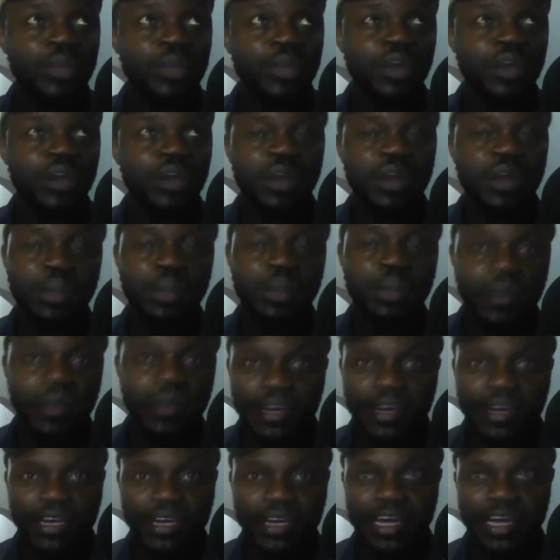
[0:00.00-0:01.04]
an American can
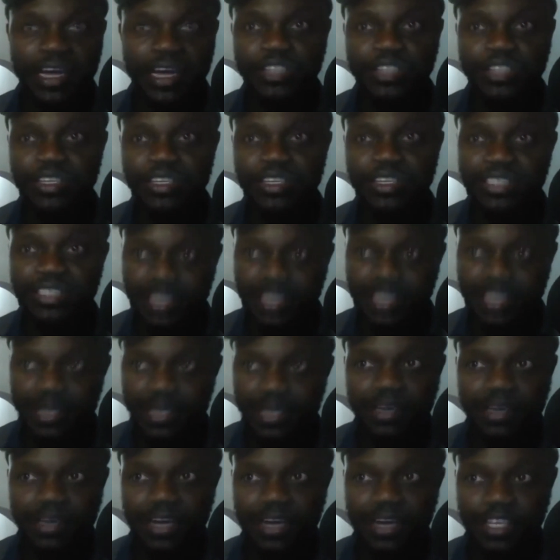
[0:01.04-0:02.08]
actually see a
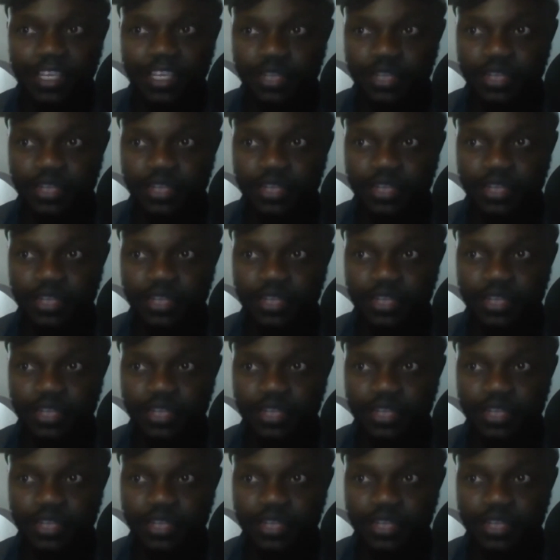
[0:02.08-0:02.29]
Nigerian,